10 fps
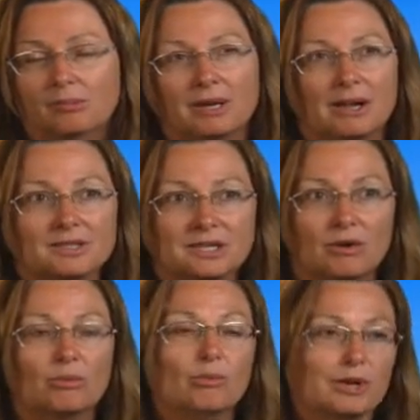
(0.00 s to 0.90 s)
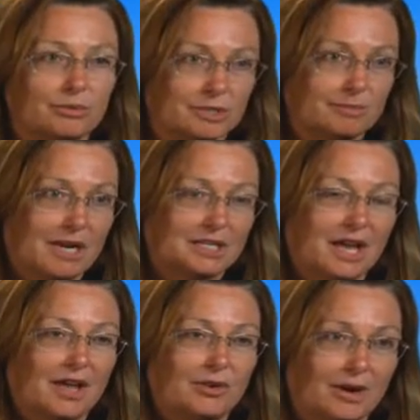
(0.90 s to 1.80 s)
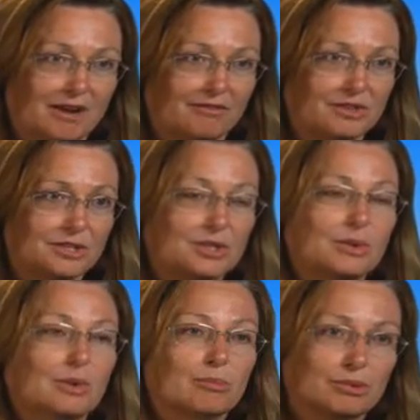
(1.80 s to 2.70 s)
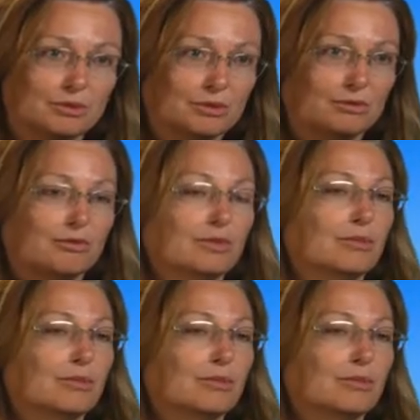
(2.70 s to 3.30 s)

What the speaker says: but also with respect to other efforts to improve